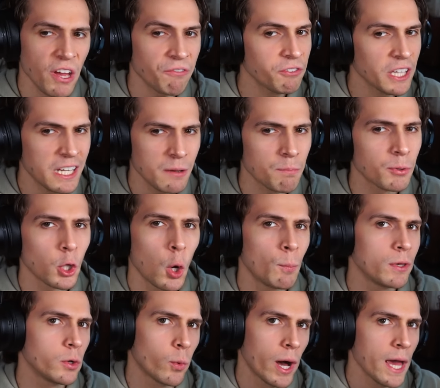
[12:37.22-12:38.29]
Definitely didn't
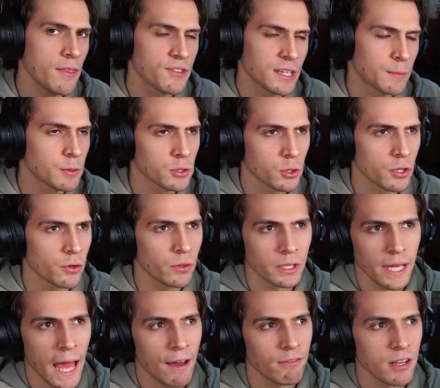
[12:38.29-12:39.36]
blow me away. This episode didn't
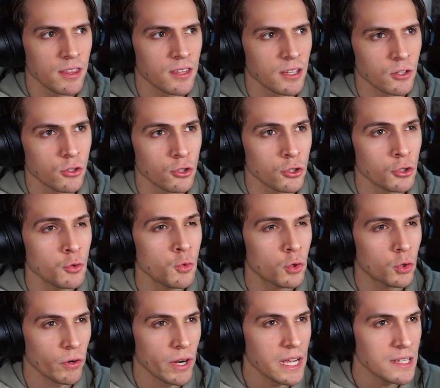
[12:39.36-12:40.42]
really have anything
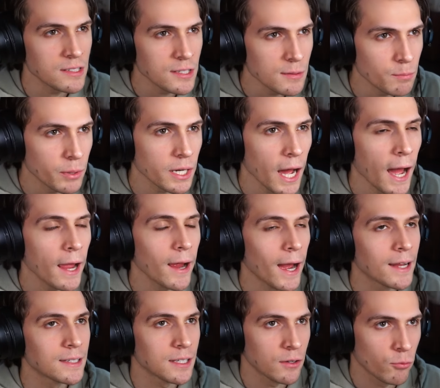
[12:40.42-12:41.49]
too crazy, but
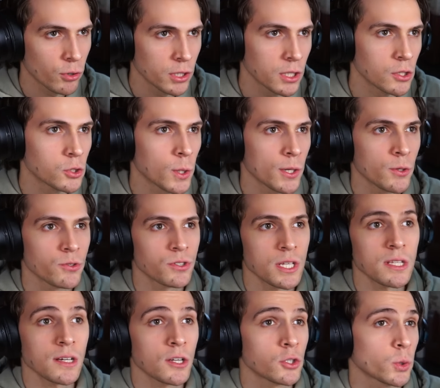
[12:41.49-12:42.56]
I did really enjoy those
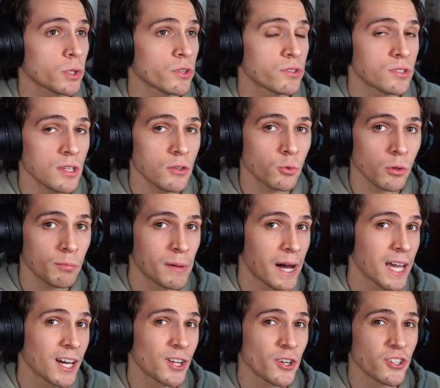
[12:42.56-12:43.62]
scenes. I enjoyed the scenes with
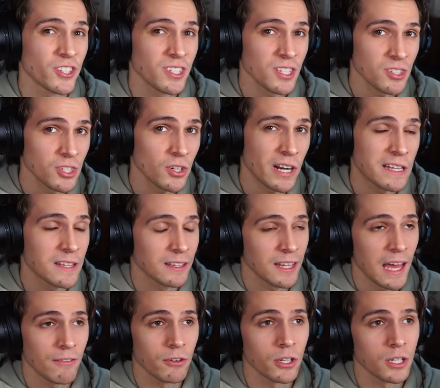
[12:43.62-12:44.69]
Maya and her sister. I think
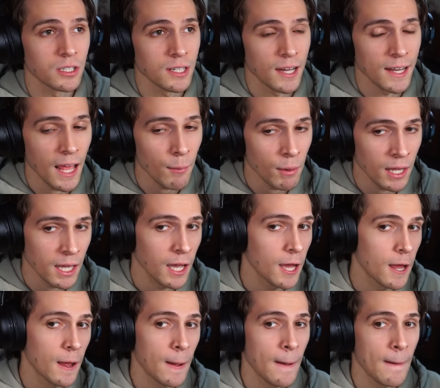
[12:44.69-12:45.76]
they have a good dynamic.
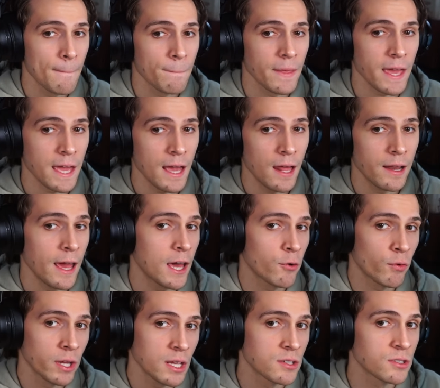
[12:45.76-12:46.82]
And
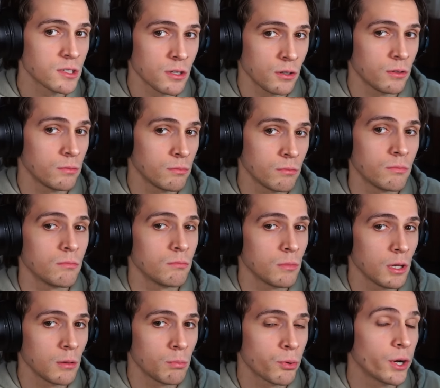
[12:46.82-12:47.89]
Henry is still a
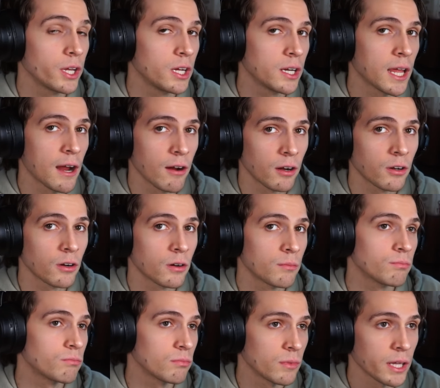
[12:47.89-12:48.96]
pretty good
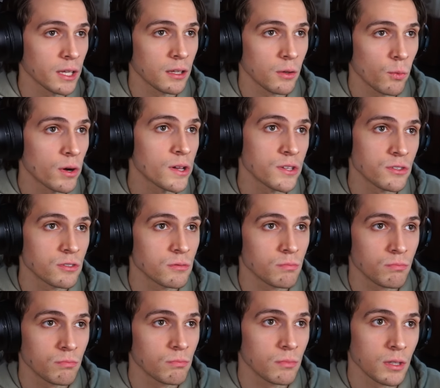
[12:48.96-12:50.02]
character, like he
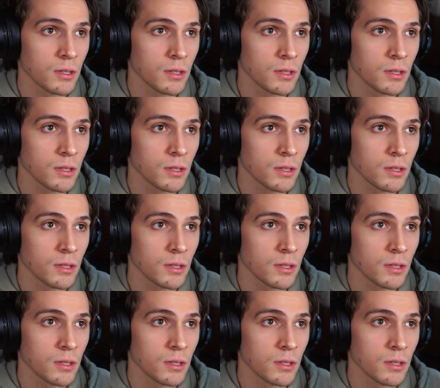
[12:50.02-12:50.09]
was